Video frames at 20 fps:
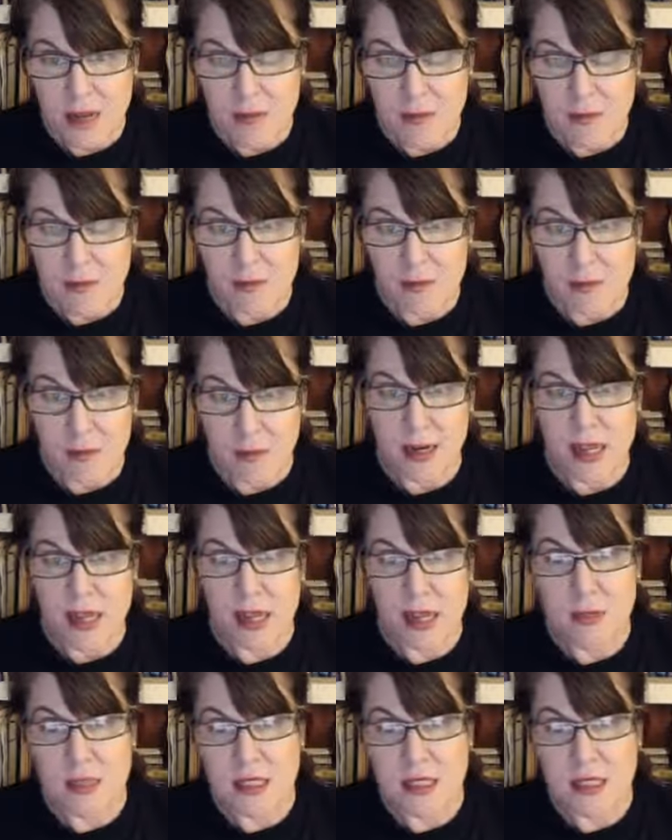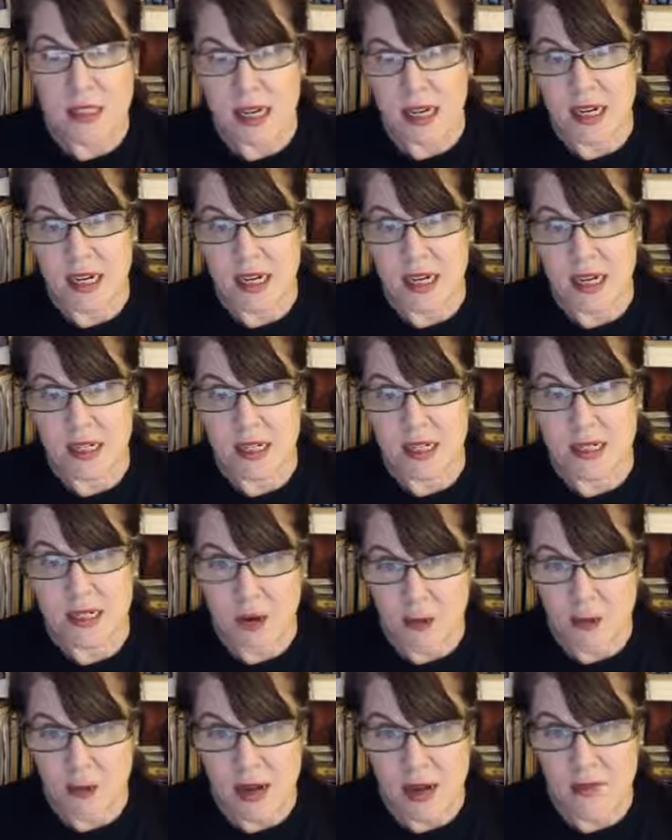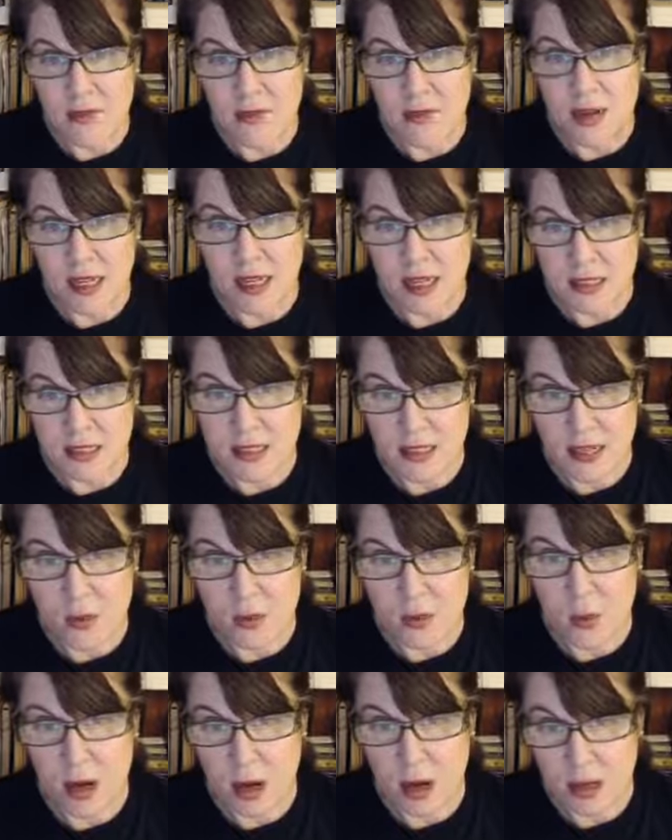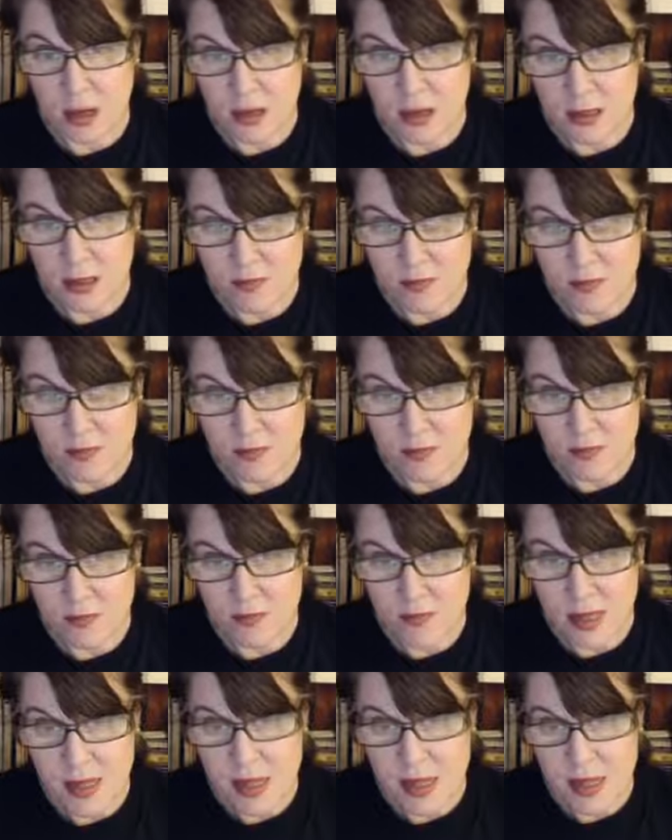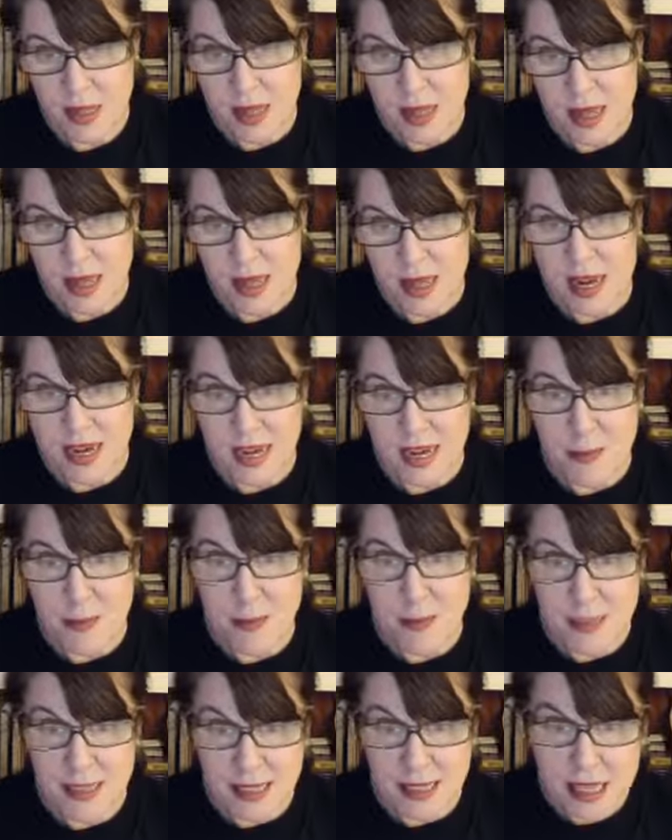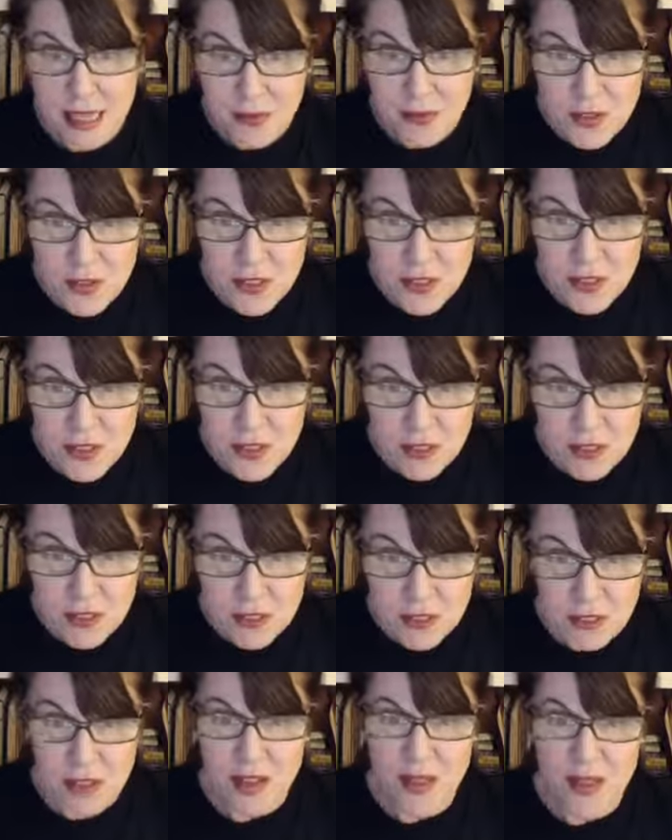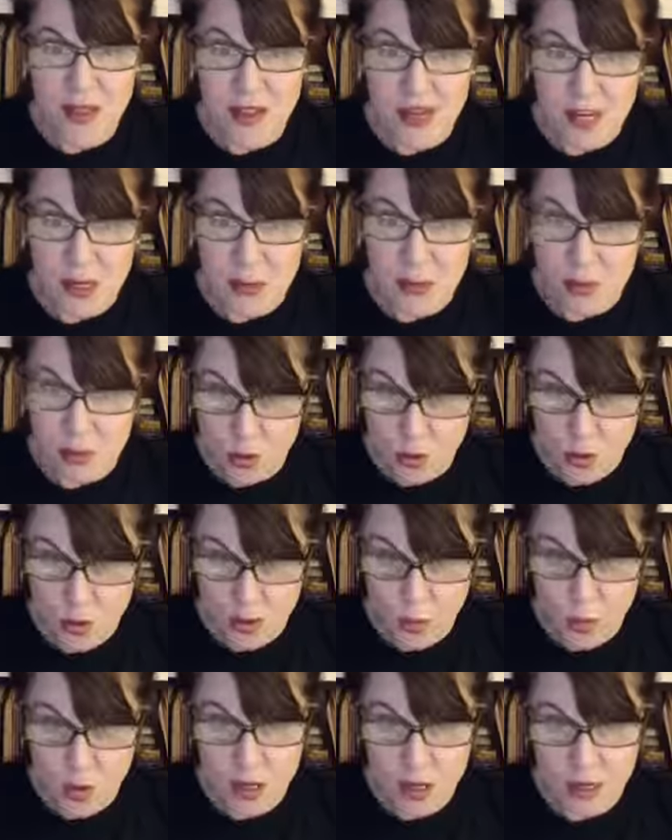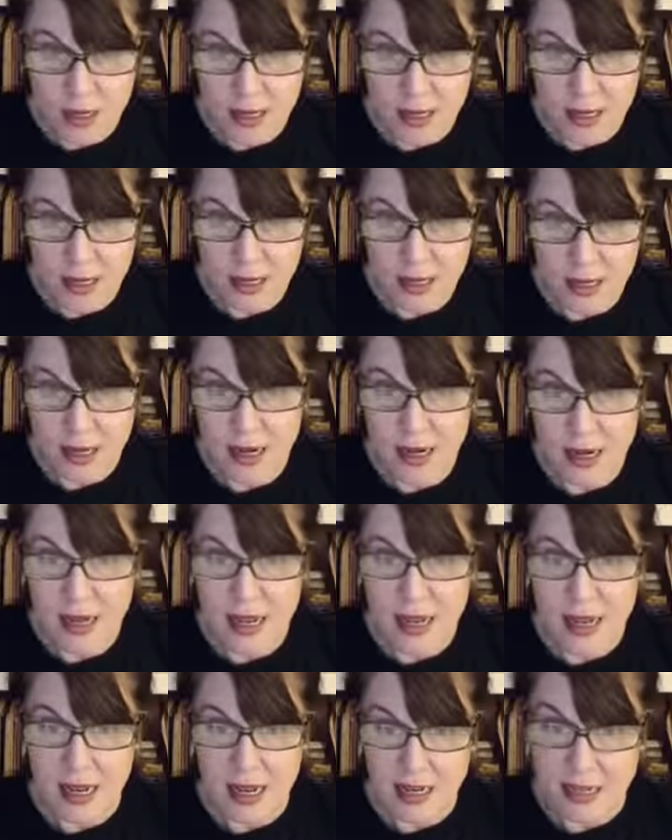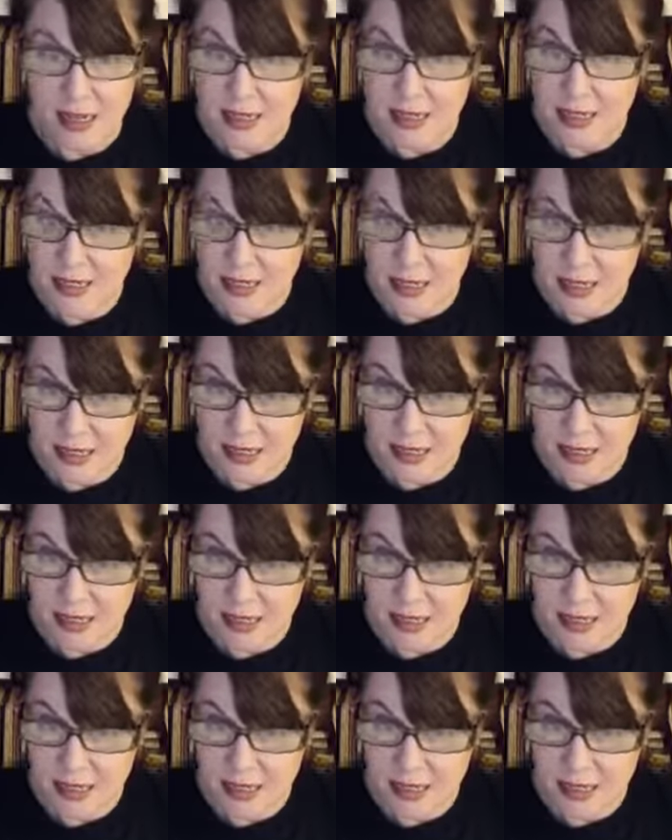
But what he was thinking is how grateful he is he could walk. And he believed that he was going to walk again, and he did.